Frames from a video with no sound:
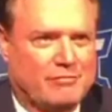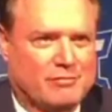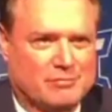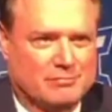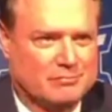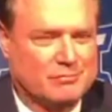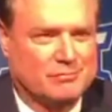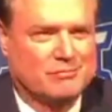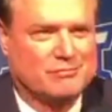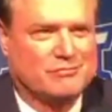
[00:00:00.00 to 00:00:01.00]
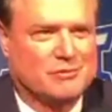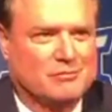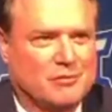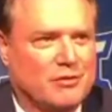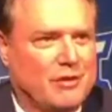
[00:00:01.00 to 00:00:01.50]
at it from
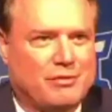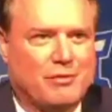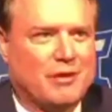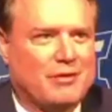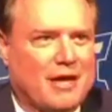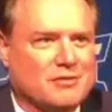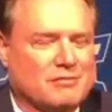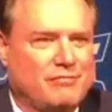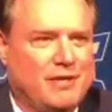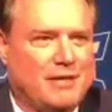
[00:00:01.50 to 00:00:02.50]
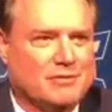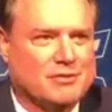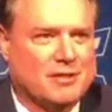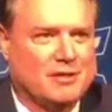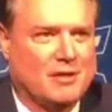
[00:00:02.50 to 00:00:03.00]
really 30,000 feet
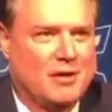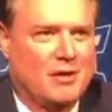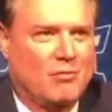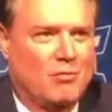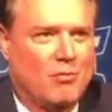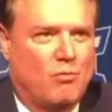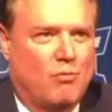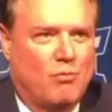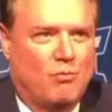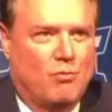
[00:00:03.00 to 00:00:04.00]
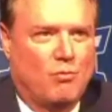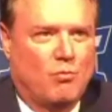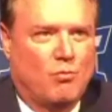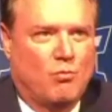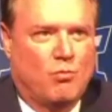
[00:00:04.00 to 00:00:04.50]
and said, well,
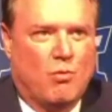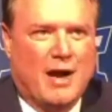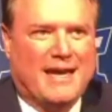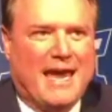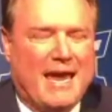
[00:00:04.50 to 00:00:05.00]
what